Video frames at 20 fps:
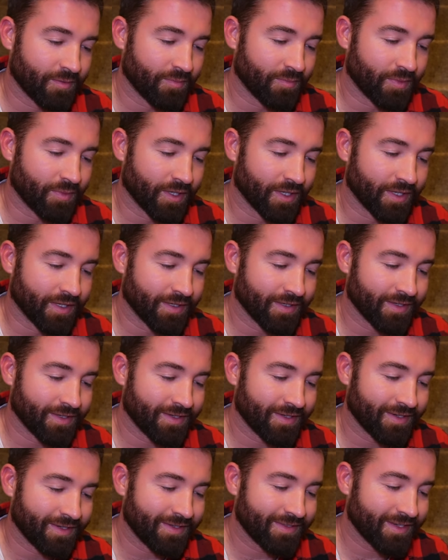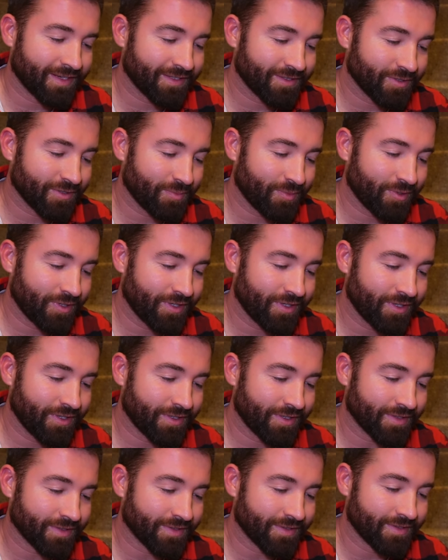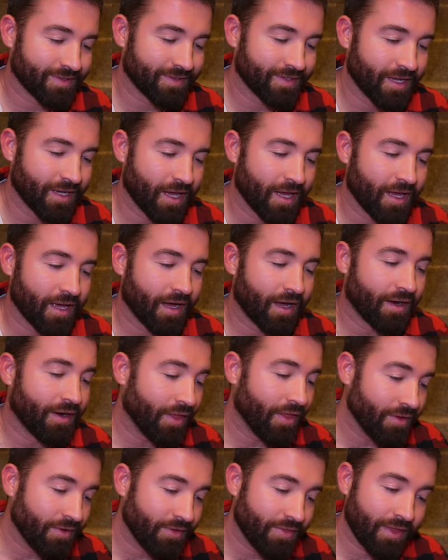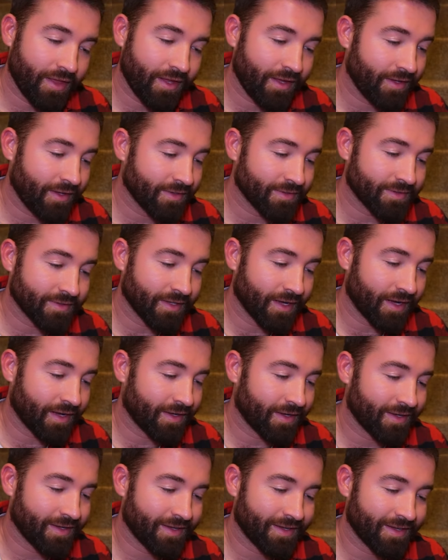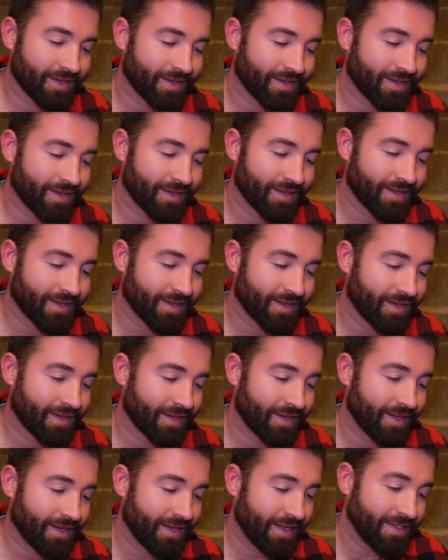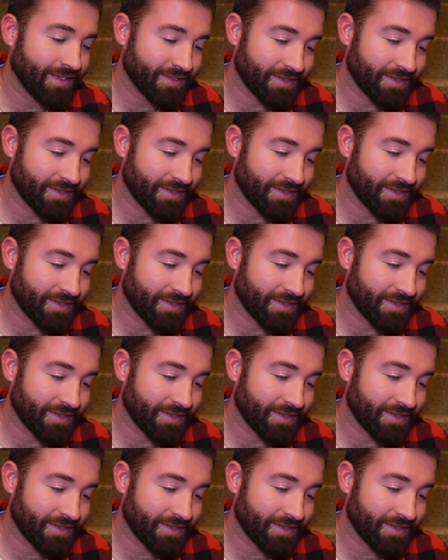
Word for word: But he's actually pretty good. Another thing is uh, he's